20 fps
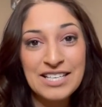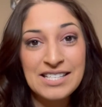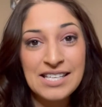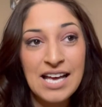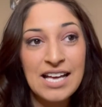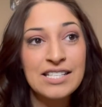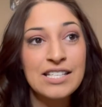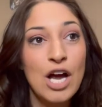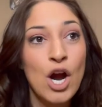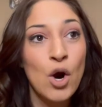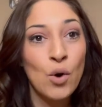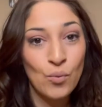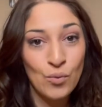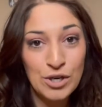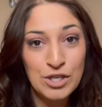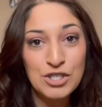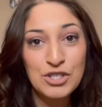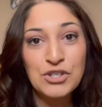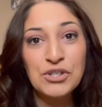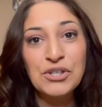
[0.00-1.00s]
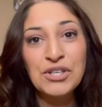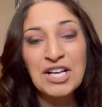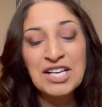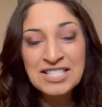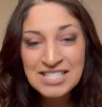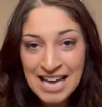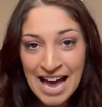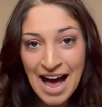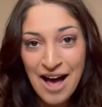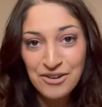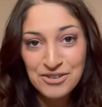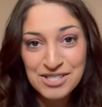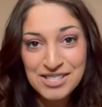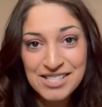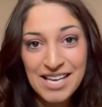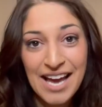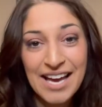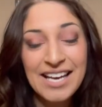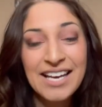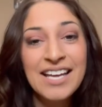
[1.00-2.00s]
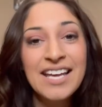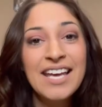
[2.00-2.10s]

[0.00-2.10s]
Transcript: says original town site.